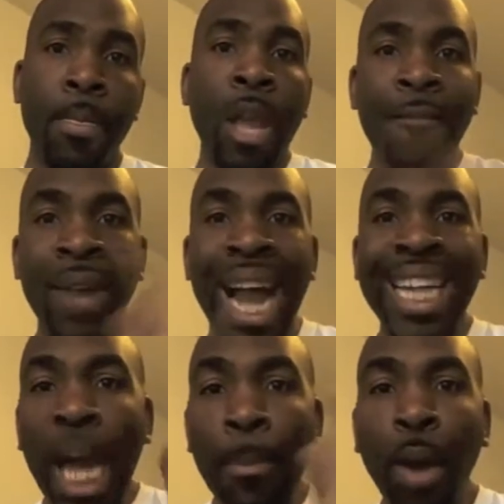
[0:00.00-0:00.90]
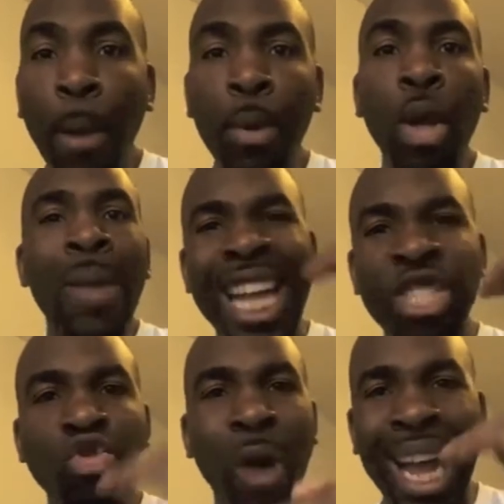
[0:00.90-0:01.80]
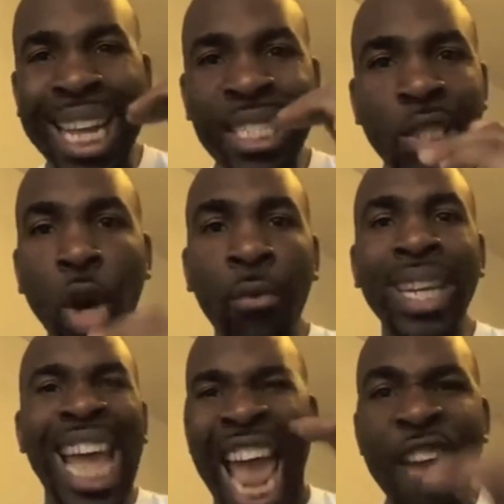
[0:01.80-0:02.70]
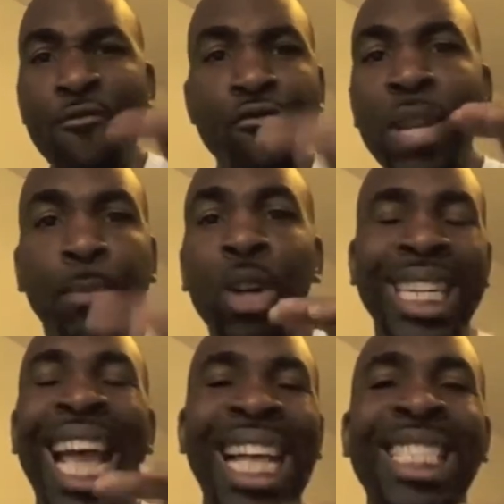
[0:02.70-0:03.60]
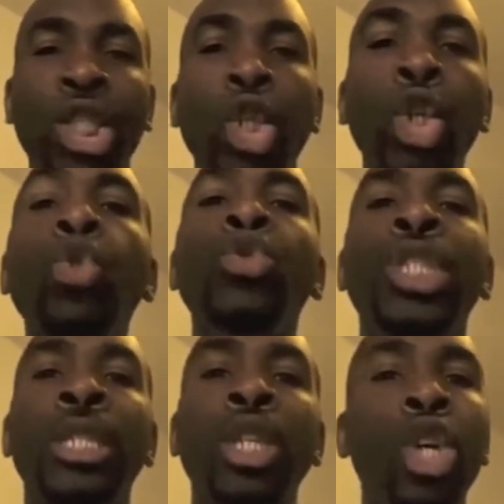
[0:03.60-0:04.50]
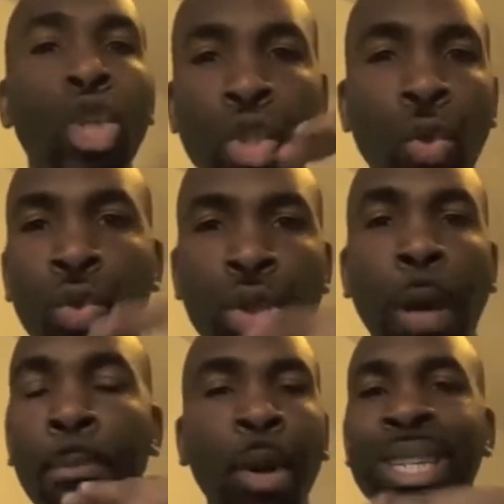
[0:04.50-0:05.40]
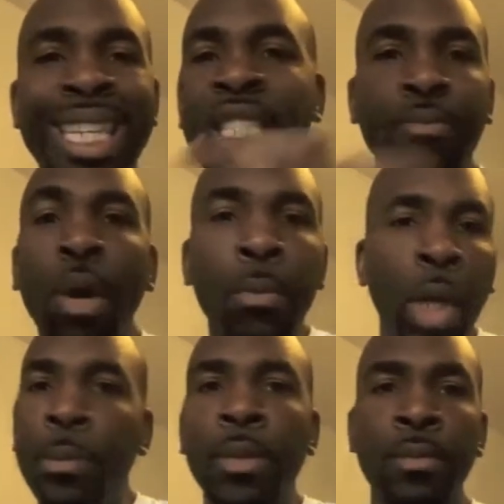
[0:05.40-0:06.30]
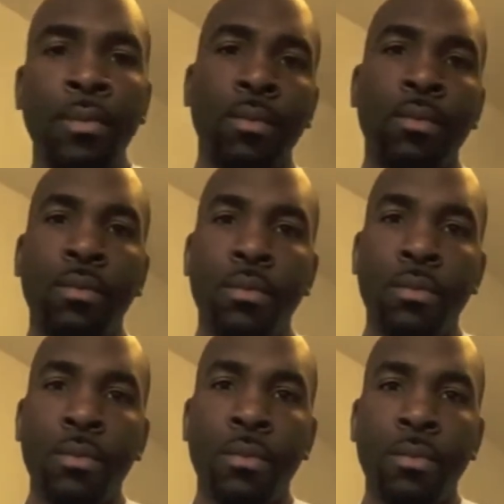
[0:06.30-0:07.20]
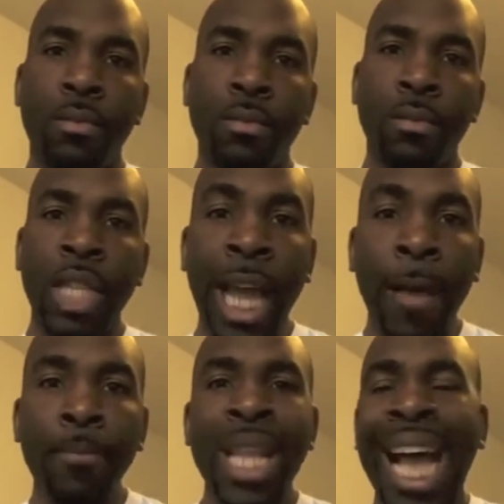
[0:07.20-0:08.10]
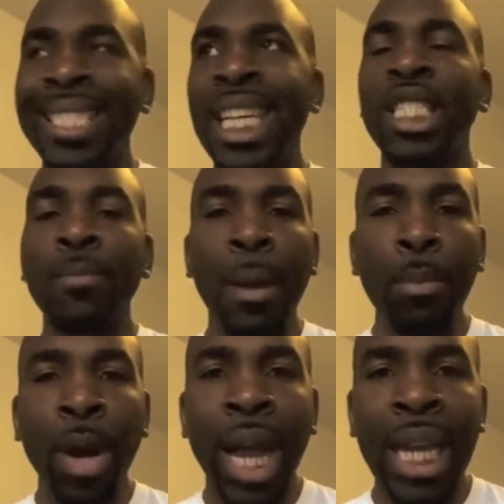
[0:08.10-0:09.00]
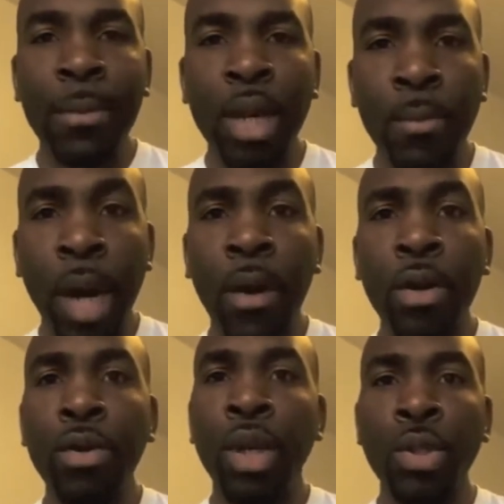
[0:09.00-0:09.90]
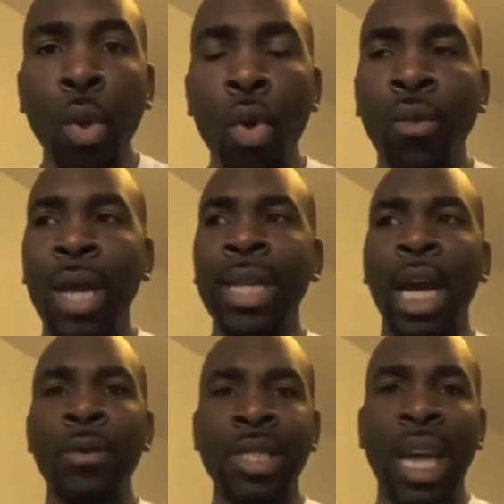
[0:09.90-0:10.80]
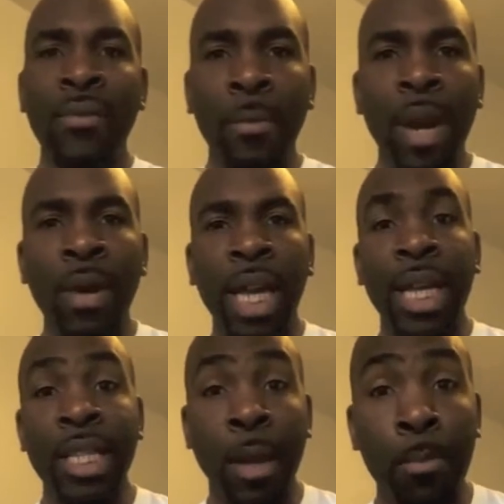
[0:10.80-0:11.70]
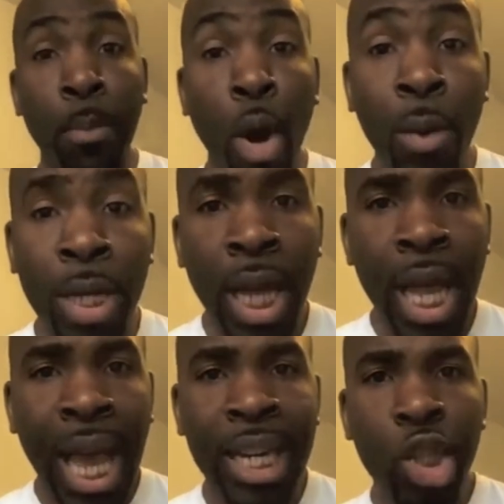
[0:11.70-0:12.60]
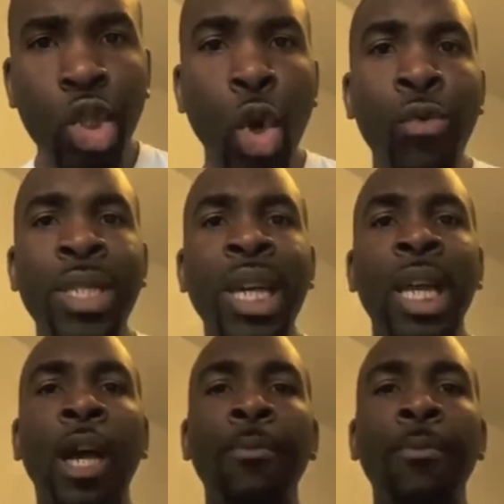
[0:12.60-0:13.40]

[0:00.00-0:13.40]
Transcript: Find a problem and try and solve it. Everybody has a solution to somebody's problem. Yeah, I said to my boy Alim Kamara, who's on tour right now in South America, he's a poet and a storyteller.